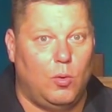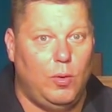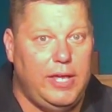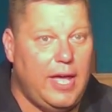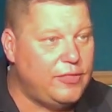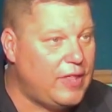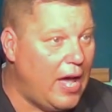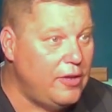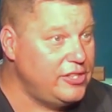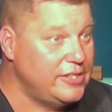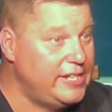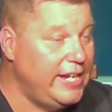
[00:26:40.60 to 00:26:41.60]
Well, we got
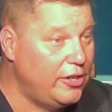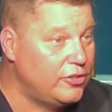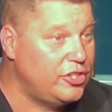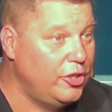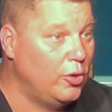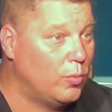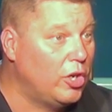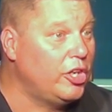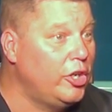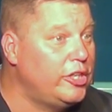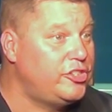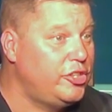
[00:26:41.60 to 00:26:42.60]
thousands here too.
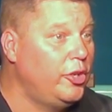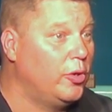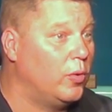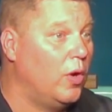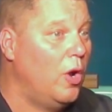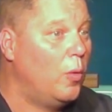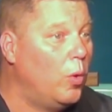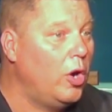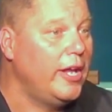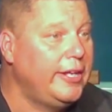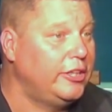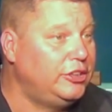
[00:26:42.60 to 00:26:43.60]
We're good too.
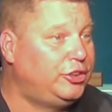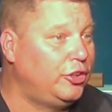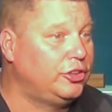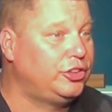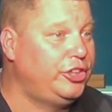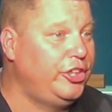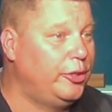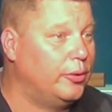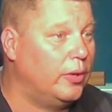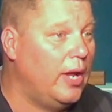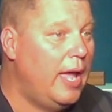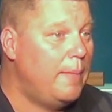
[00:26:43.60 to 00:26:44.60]
We're a good church
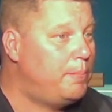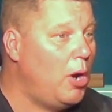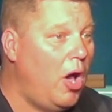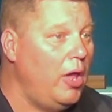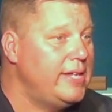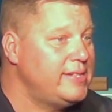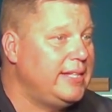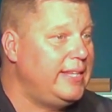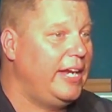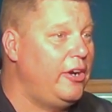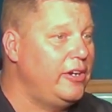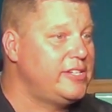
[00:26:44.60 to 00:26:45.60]
too. Paul
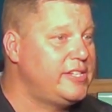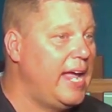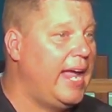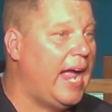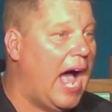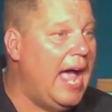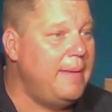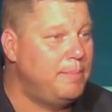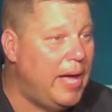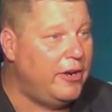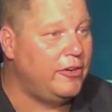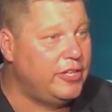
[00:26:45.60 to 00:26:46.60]
isn't there to say,
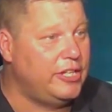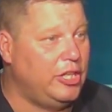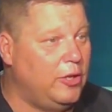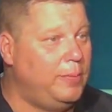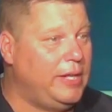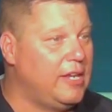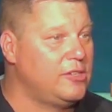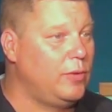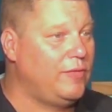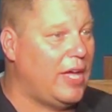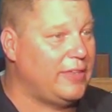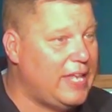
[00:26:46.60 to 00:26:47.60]
I'm better than you because
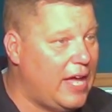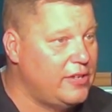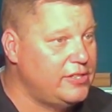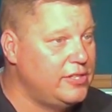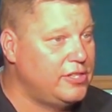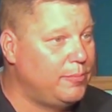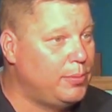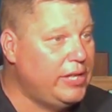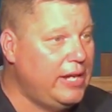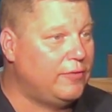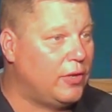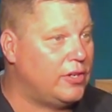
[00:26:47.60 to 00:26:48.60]
we've got thousands of
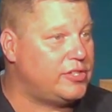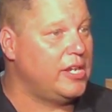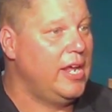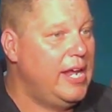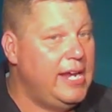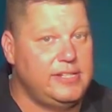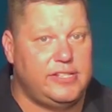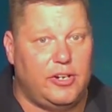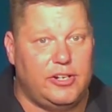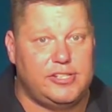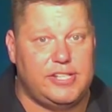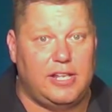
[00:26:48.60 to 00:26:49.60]
believers. He's
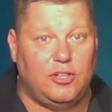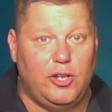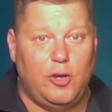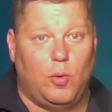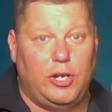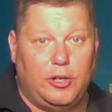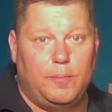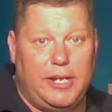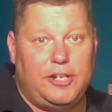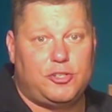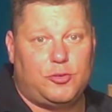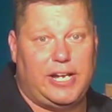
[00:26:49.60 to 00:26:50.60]
there to say, look at what your
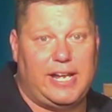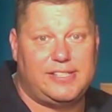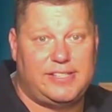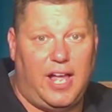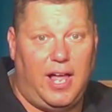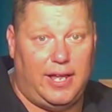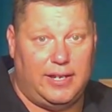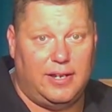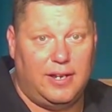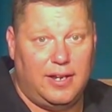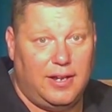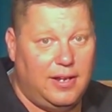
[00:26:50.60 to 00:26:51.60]
ministry has
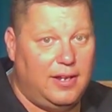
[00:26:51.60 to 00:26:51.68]
done.